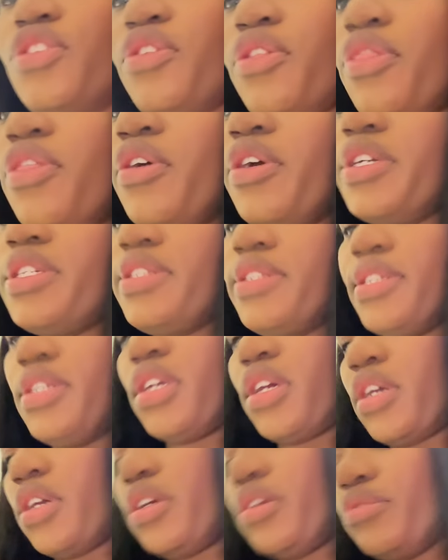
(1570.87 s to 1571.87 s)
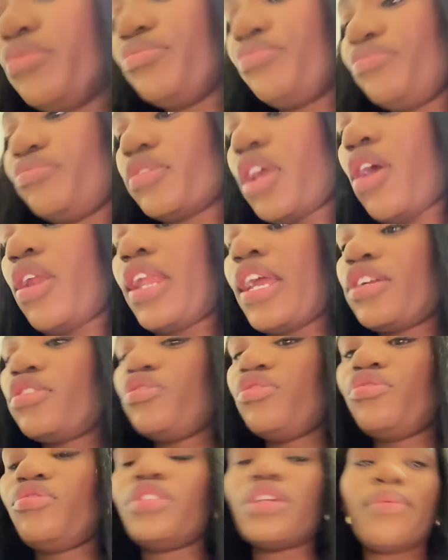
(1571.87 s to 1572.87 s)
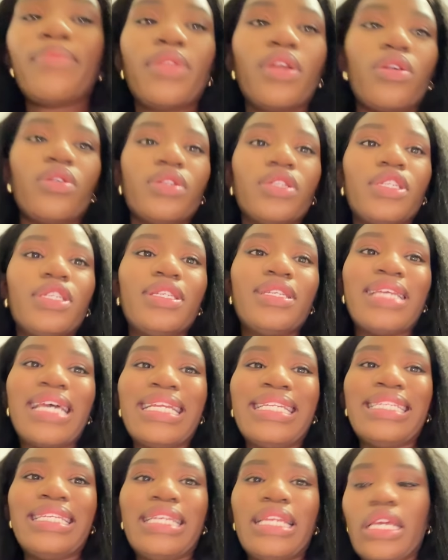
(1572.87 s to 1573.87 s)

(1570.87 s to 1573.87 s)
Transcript: Thursday. I'd like to do something on Saturday,